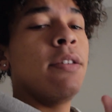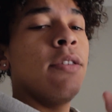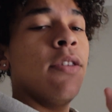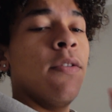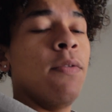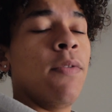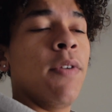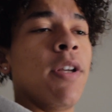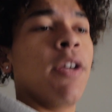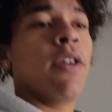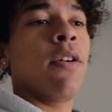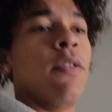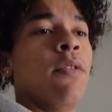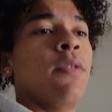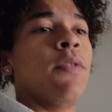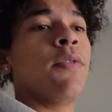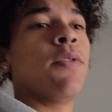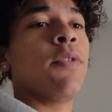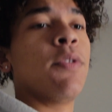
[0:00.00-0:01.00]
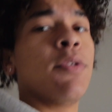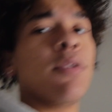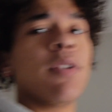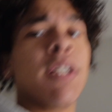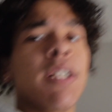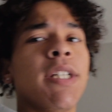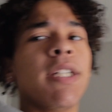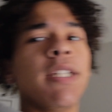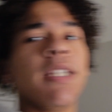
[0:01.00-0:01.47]
the video
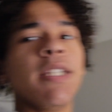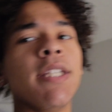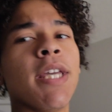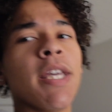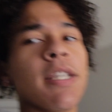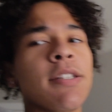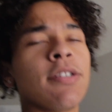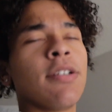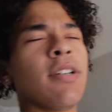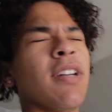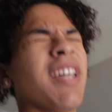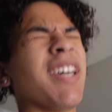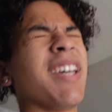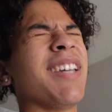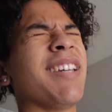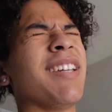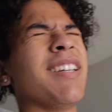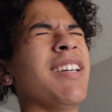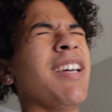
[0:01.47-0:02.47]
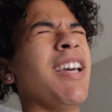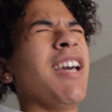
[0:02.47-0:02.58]
for yesterday,